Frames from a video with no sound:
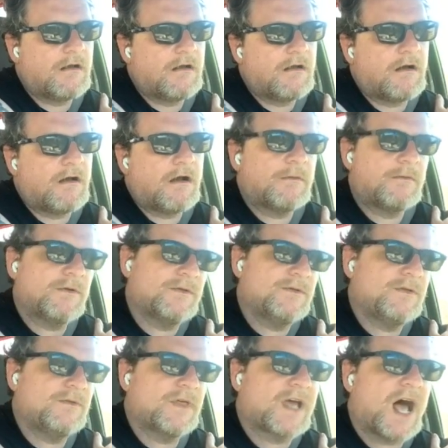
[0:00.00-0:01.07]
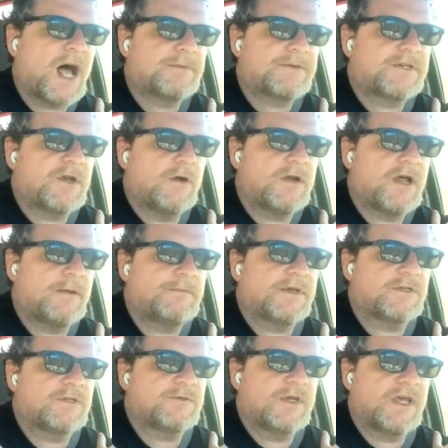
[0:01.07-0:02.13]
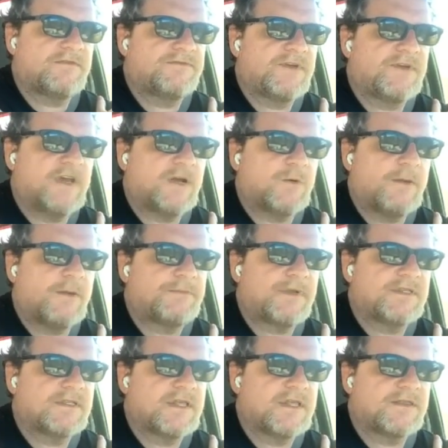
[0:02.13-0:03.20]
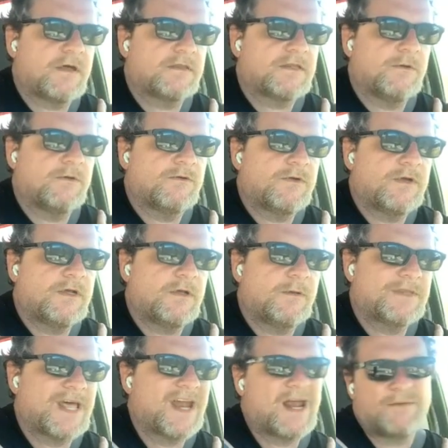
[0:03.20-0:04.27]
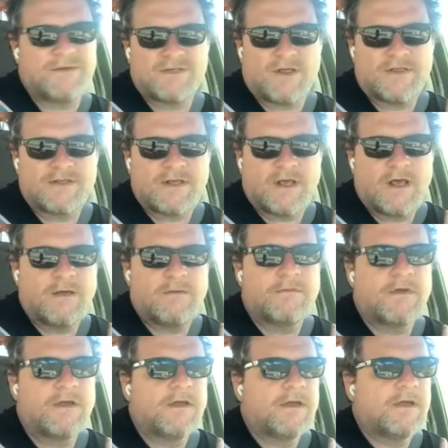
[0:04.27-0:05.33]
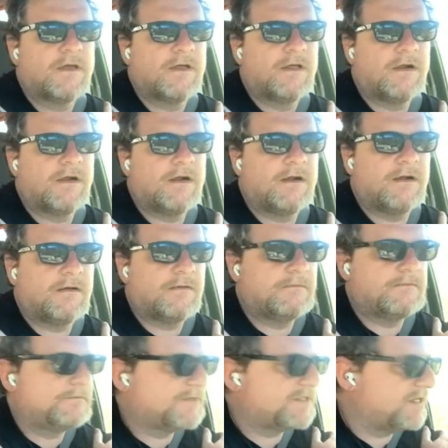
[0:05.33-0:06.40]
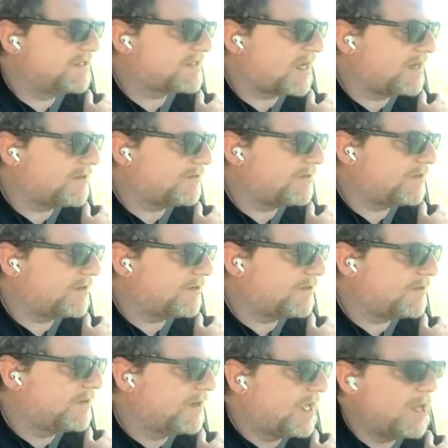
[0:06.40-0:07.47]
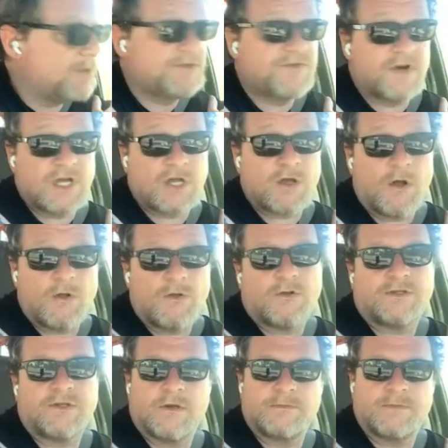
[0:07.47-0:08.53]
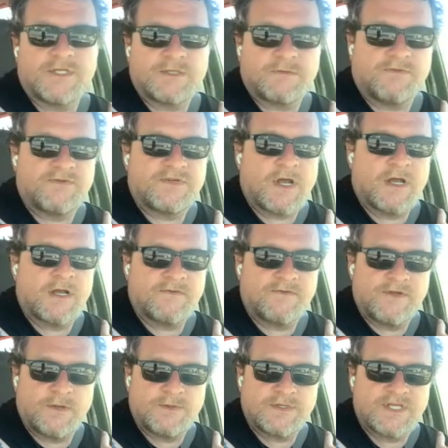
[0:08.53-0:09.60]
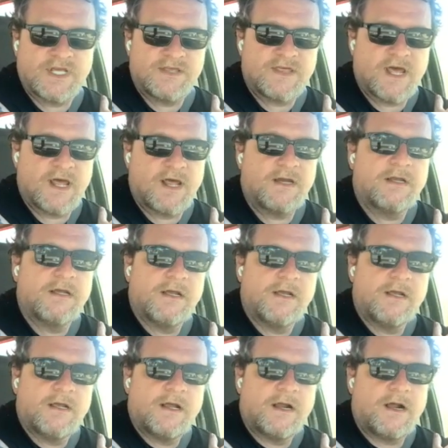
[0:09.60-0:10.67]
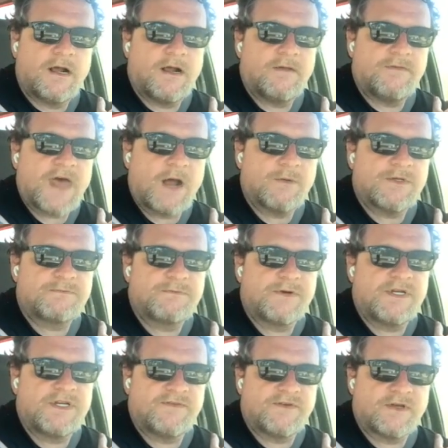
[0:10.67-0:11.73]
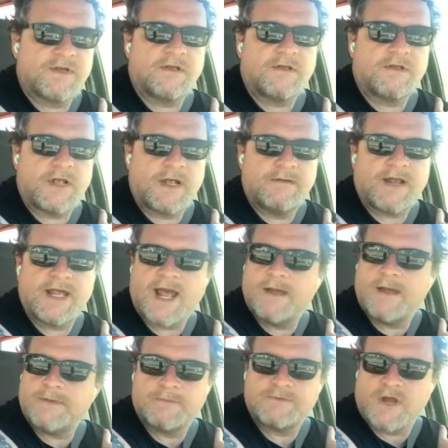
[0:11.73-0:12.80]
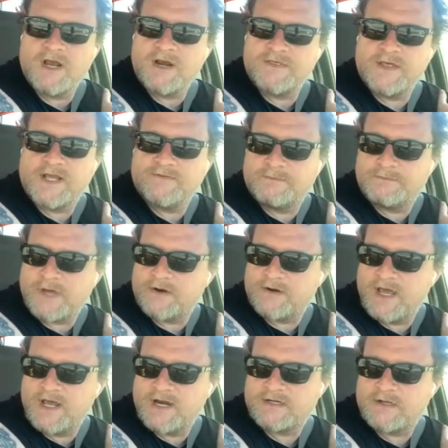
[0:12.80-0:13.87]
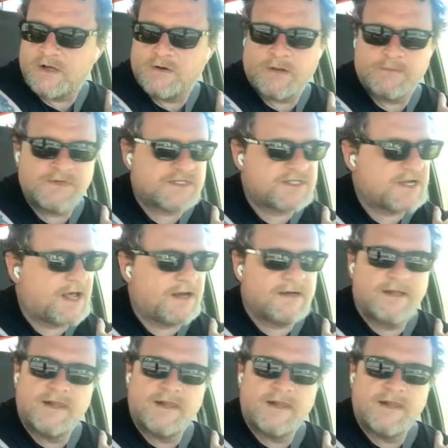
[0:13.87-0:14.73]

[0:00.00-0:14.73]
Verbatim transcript: uh, well, you know, the cops showed up because we had fake weapons and they thought they were real, but that happens all the time. Um, geez, I don't know. It was very cold during principal photography. I will say that uh, that was pretty difficult. I, I, am trying to think of a better anecdote. I'm just not.